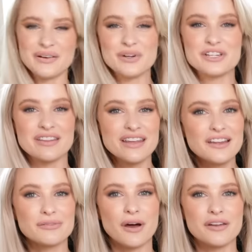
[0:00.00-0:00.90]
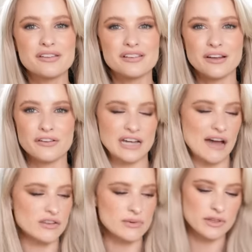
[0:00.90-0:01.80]
which are these ones, I also
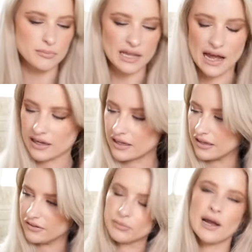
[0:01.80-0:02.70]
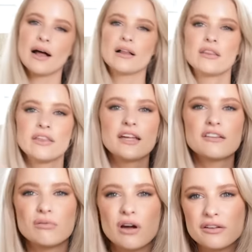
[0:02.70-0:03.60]
have them in the black as well,
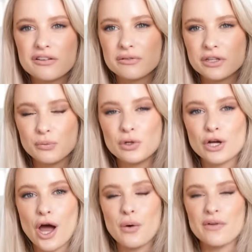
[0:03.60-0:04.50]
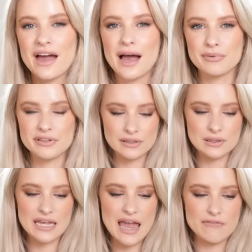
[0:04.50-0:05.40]
these ones will go with
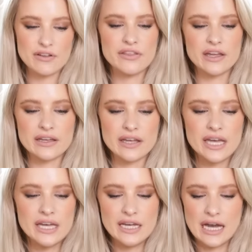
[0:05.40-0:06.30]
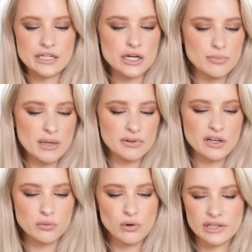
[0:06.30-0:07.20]
absolutely everything. I know people
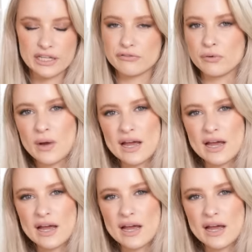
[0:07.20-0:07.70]
that have worn these for